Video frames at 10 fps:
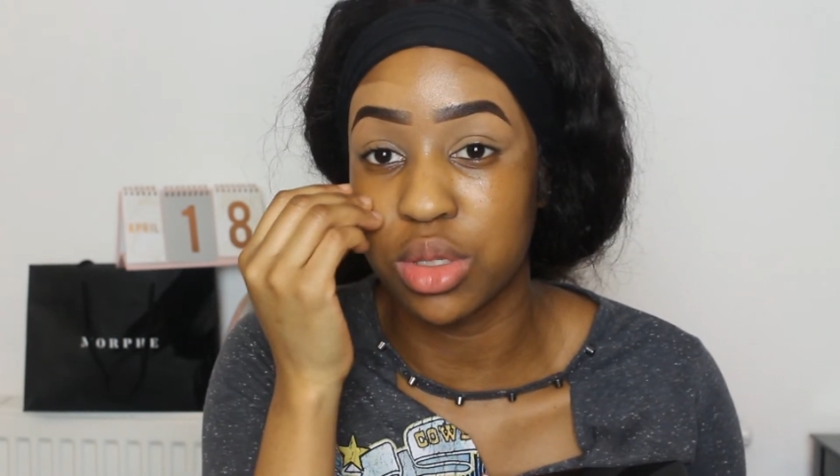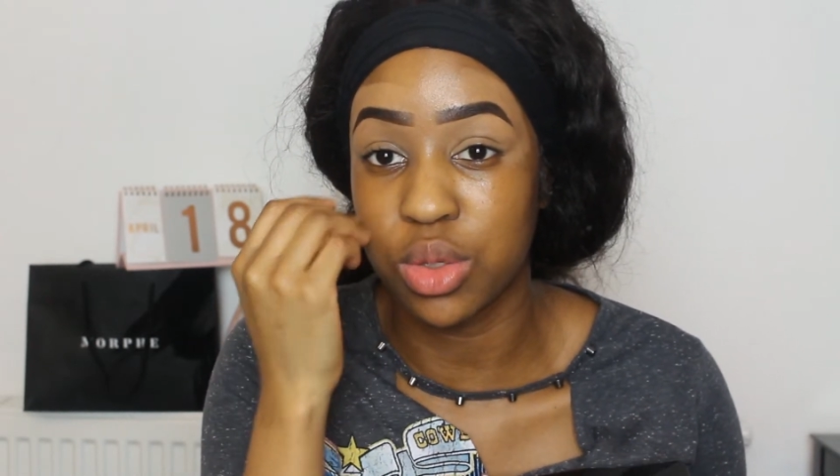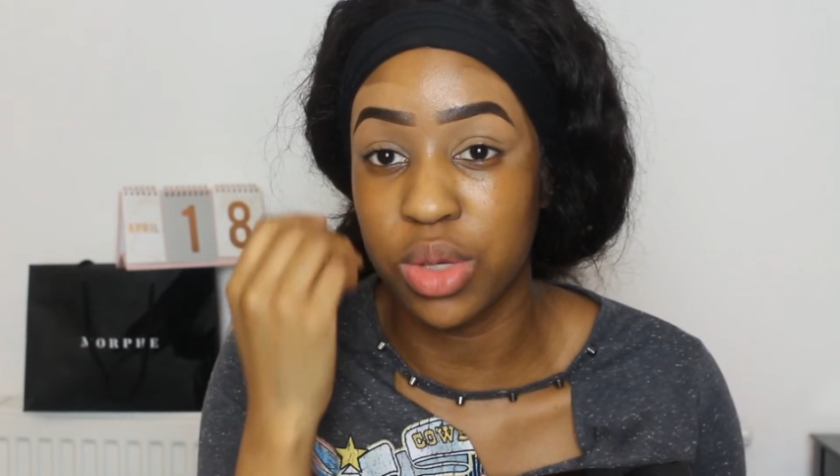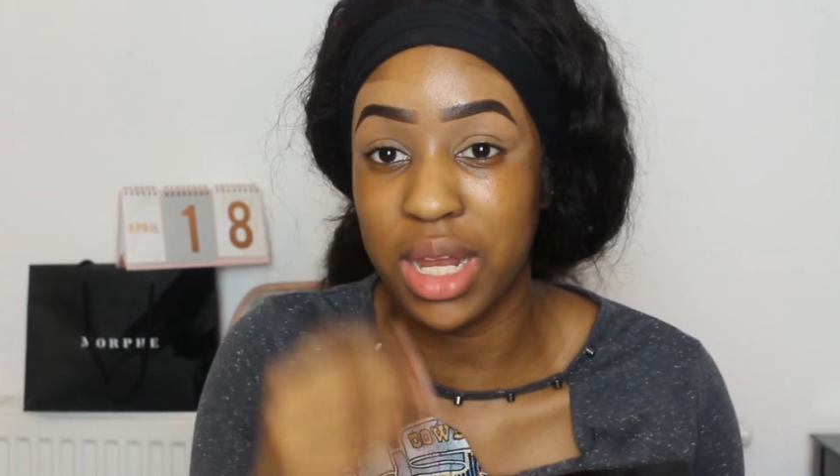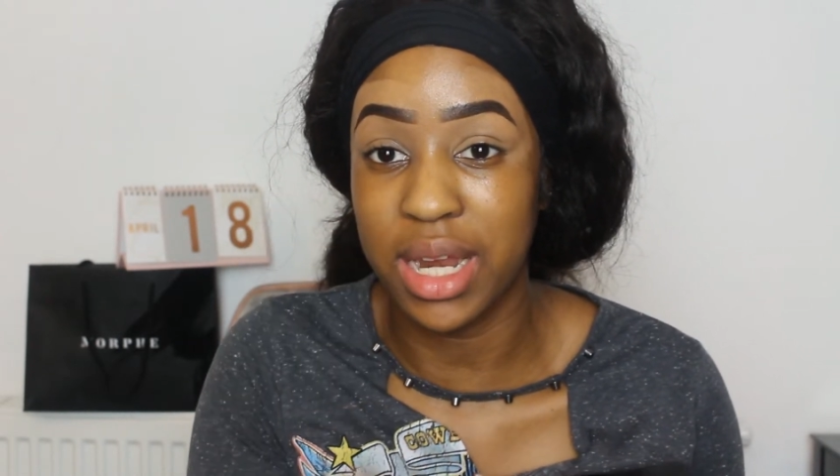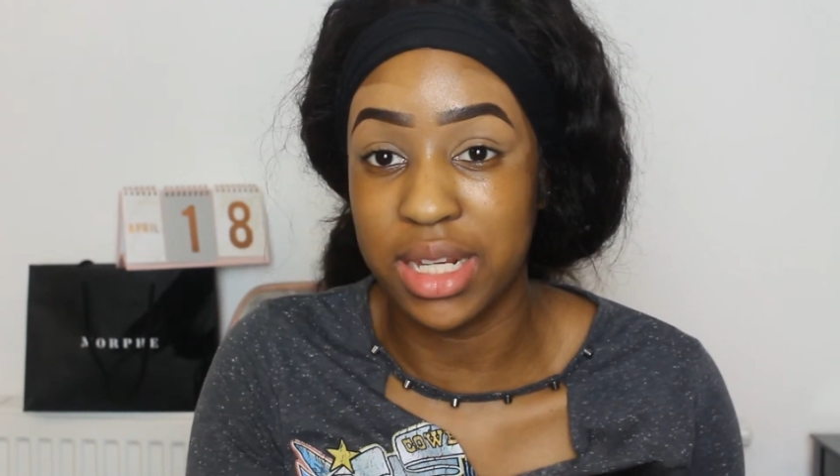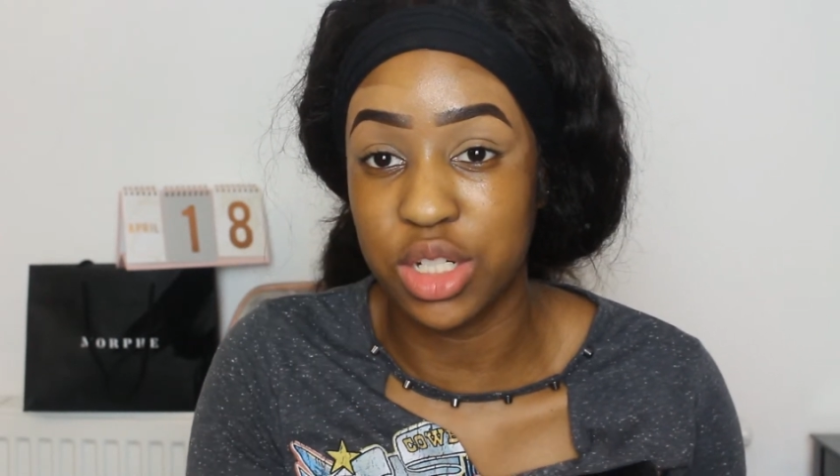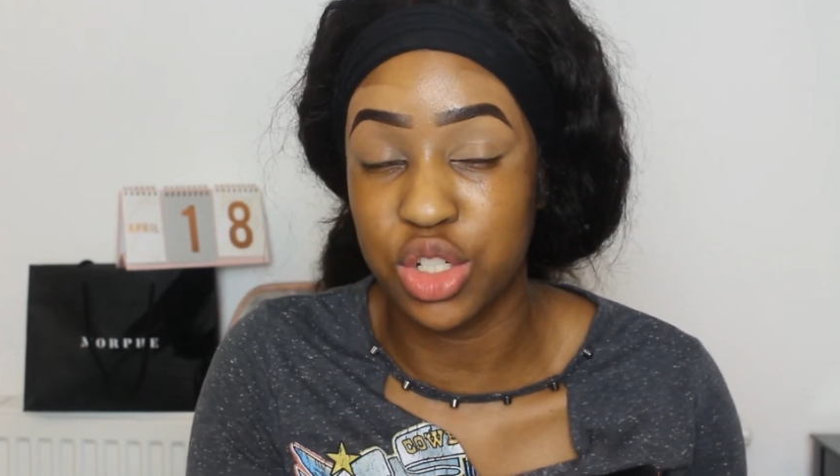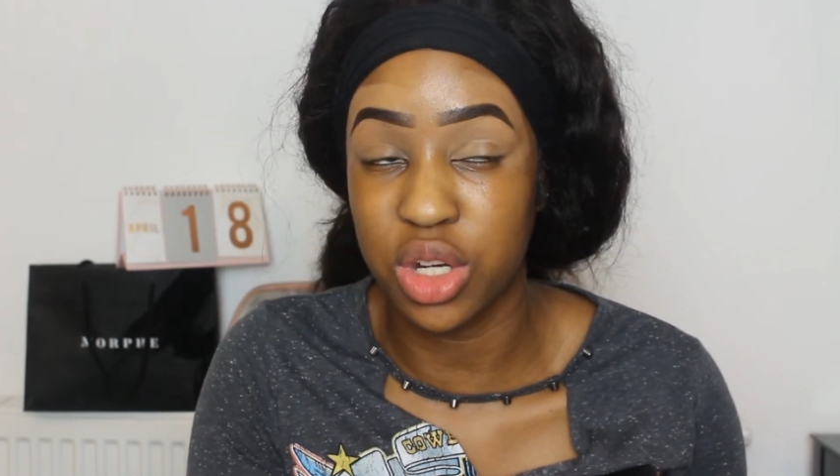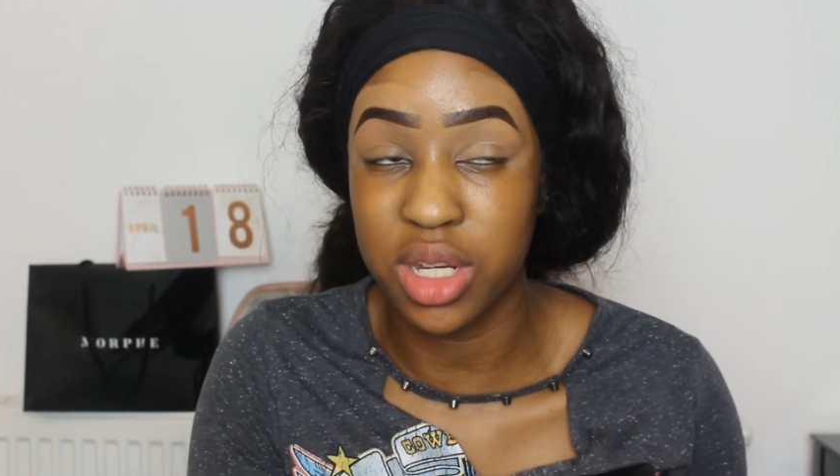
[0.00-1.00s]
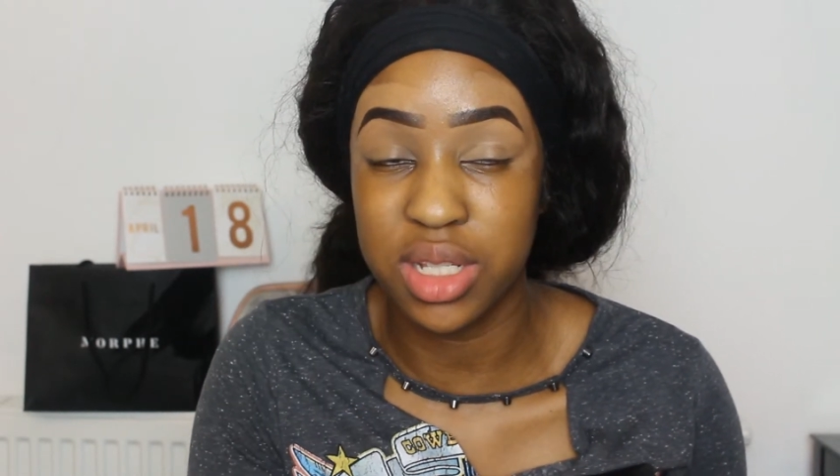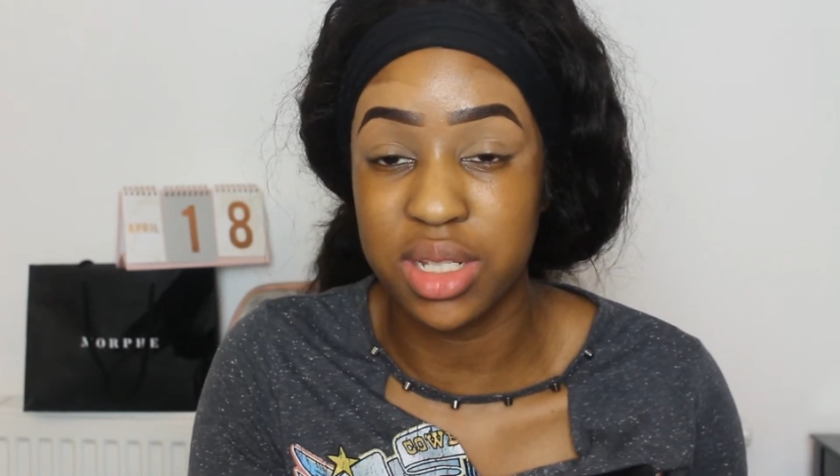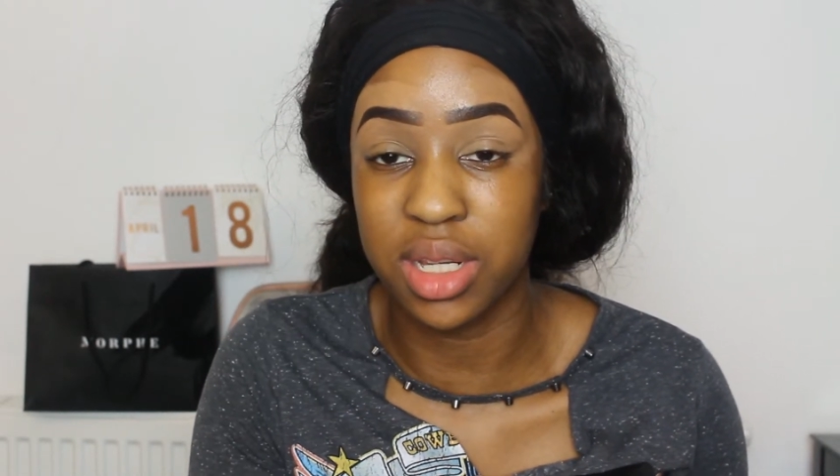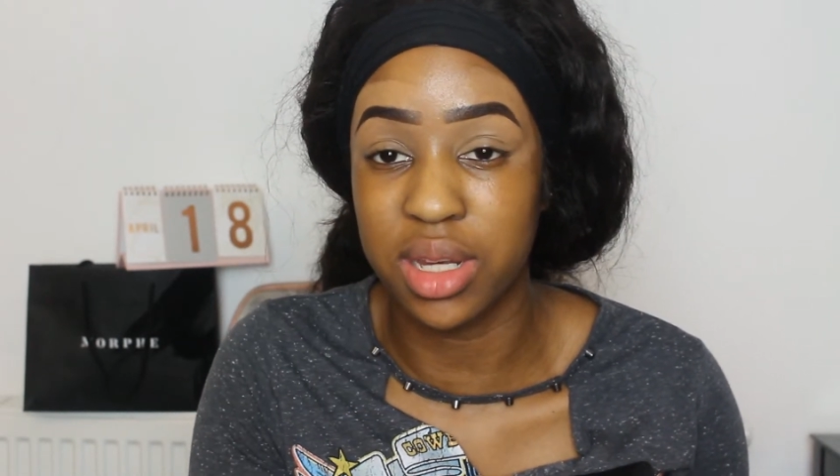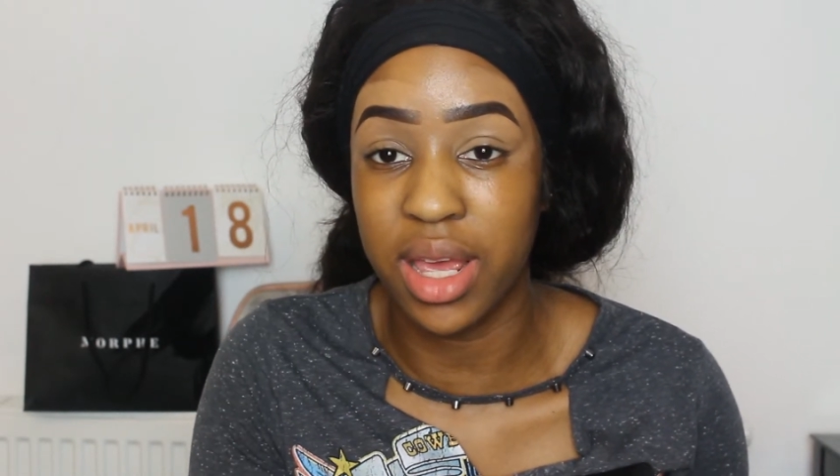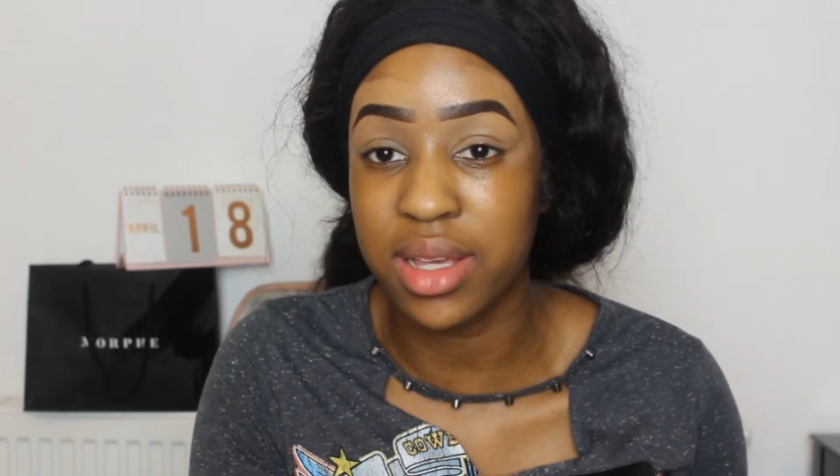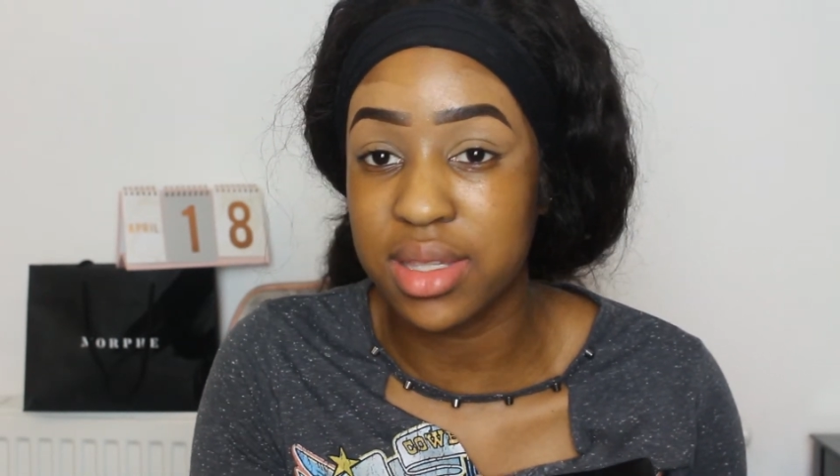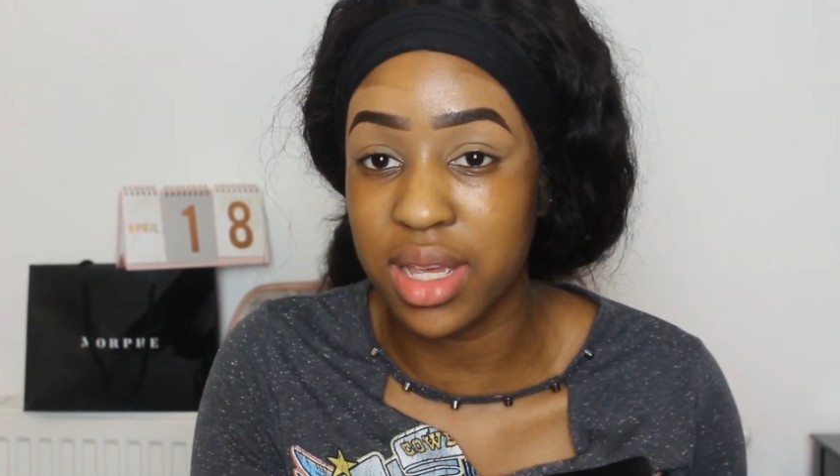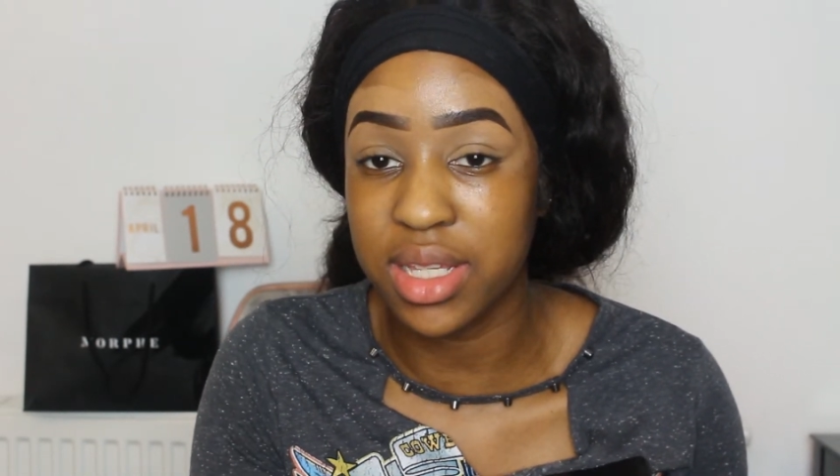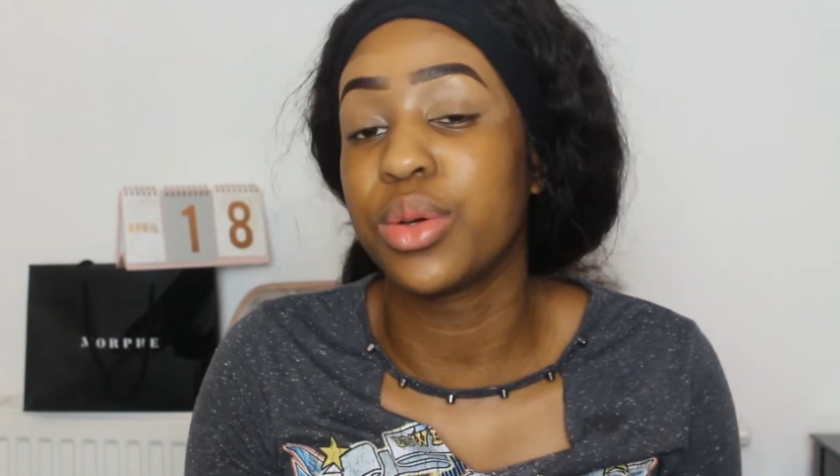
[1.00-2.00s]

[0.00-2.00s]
you collect dust and excess.